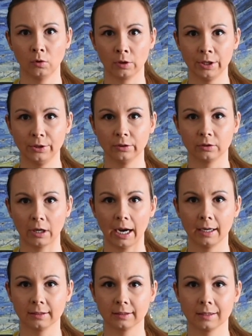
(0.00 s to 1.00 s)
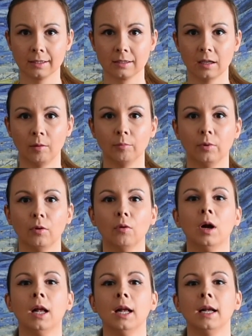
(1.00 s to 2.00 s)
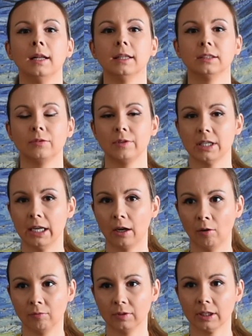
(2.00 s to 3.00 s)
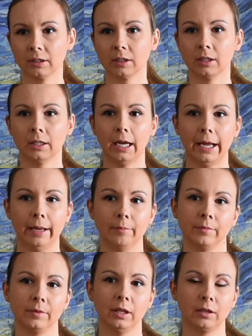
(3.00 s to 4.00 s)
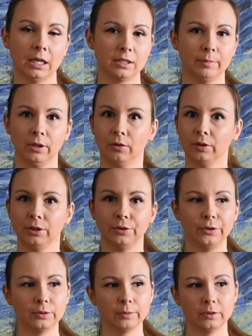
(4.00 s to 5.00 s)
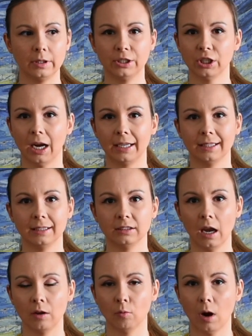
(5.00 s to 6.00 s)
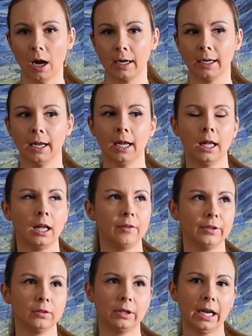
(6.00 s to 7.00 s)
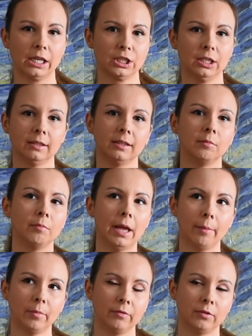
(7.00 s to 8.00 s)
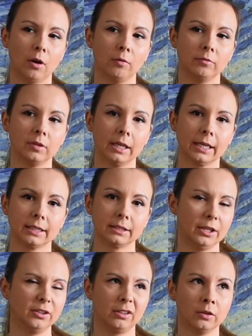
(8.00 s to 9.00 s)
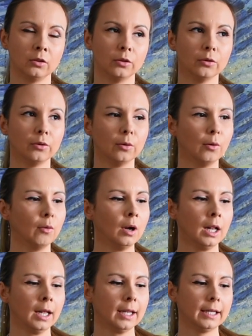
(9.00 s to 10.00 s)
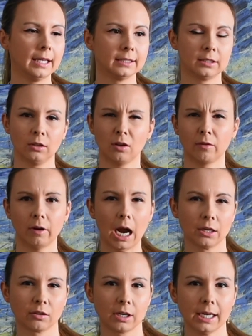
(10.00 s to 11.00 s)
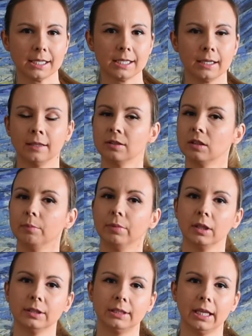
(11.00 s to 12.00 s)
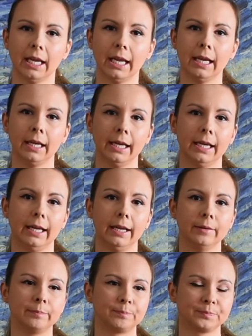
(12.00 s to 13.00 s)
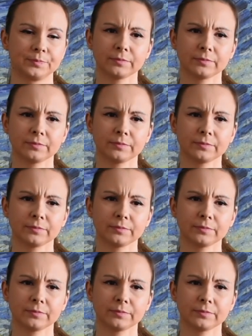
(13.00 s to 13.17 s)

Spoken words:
war in Ukraine is an example. There's obviously a conflict that has been on the news between China and Taiwan. If you look actually at the map of conflicts that you can Google, there's a lot of unrest and instability in